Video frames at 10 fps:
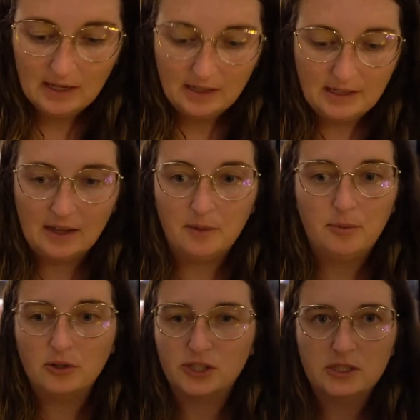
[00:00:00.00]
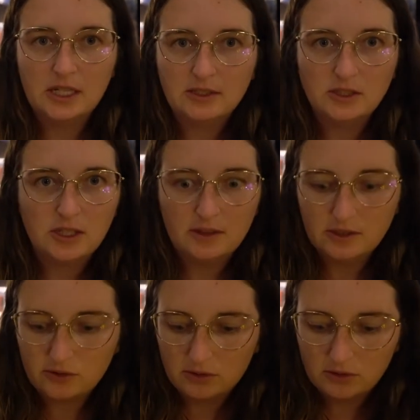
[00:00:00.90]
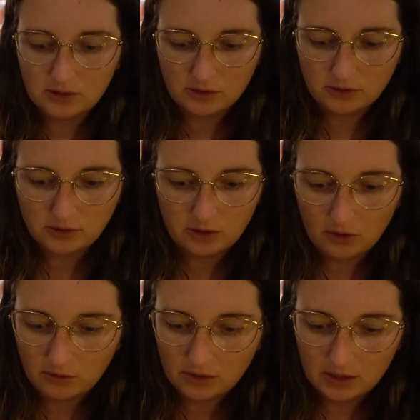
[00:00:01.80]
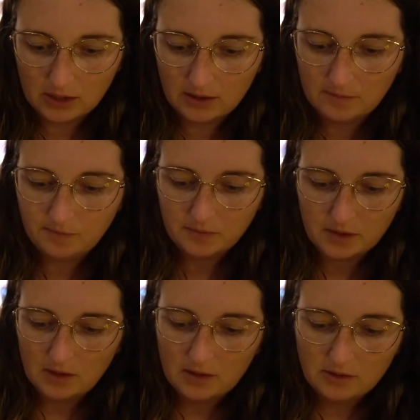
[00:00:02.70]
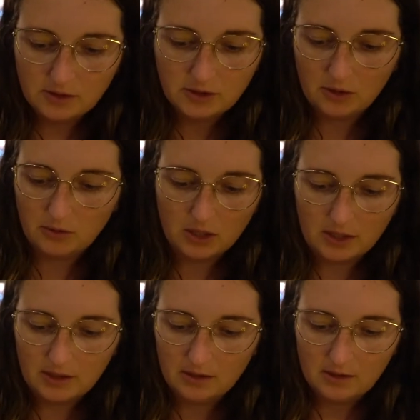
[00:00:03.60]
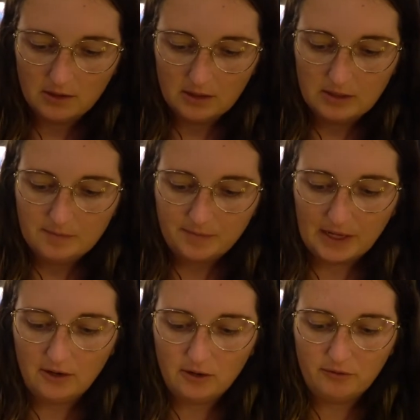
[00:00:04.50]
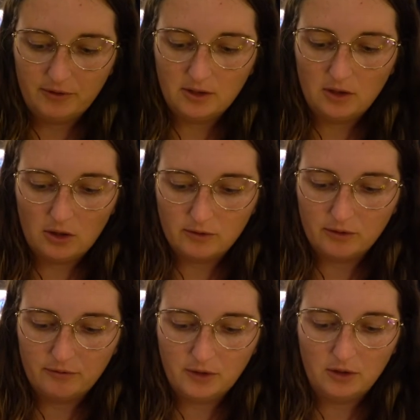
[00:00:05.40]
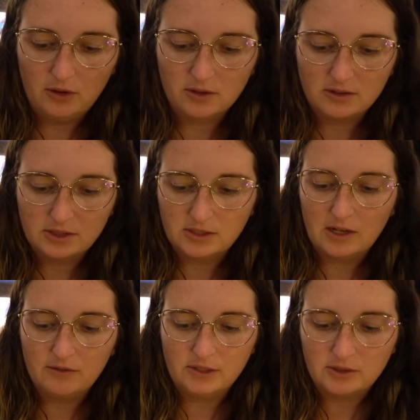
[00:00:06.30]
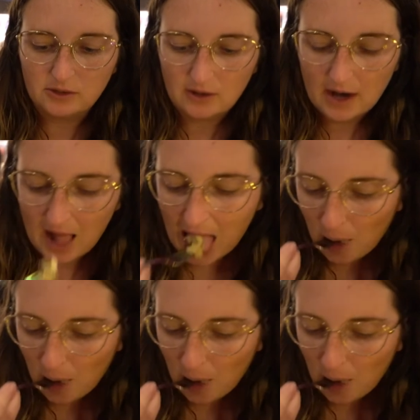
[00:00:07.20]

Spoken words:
Yeah, the portion sizes on this cruise are so good. So good. I don't feel overfull or stuffed. It's great.